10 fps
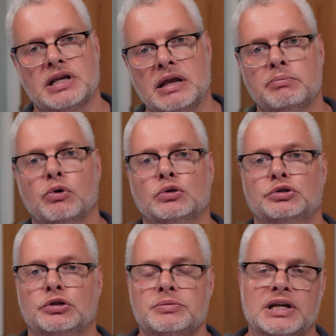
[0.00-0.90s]
in
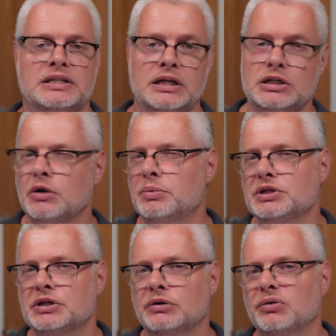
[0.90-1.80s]
boardroom settings up
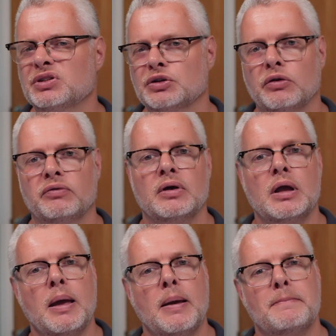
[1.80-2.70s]
until the sort of
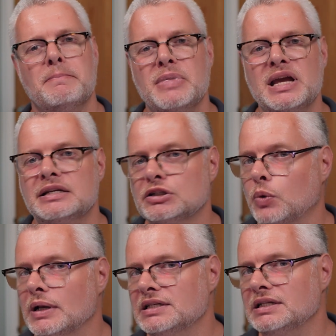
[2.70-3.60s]

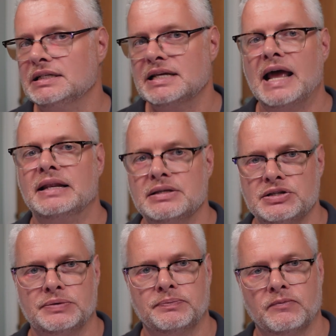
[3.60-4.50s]

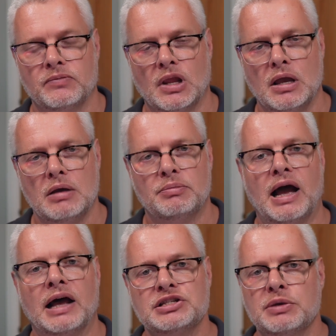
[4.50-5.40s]
mid-2010s. But
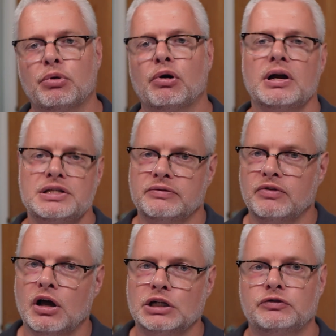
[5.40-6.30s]
as the price of
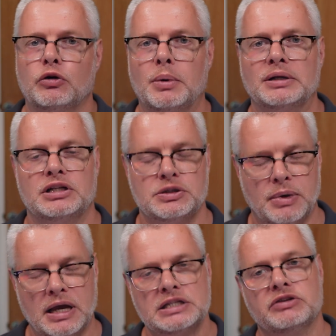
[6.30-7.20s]
large format
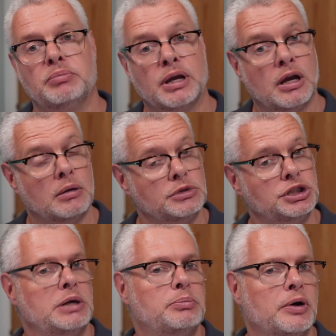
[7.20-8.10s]
displays have become
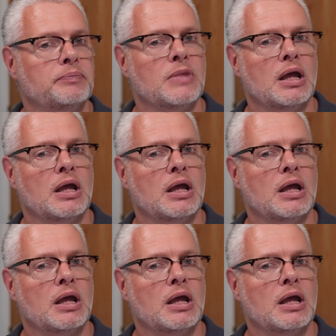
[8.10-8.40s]
cheaper